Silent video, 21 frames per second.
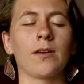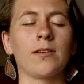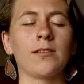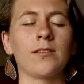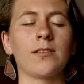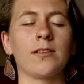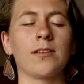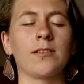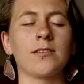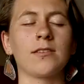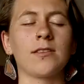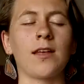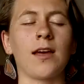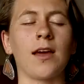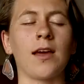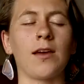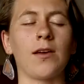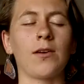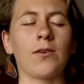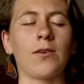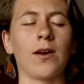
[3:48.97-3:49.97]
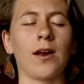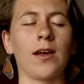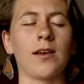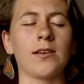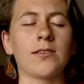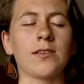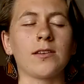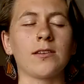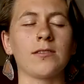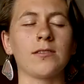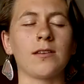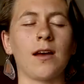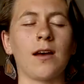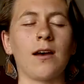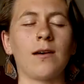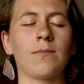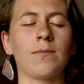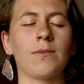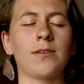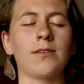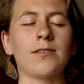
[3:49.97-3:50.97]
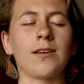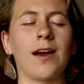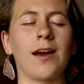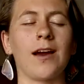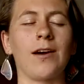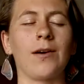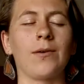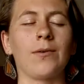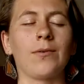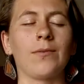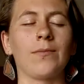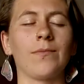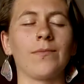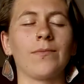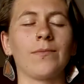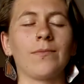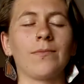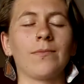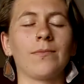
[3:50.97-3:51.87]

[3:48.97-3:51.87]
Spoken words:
as this light grazes up and down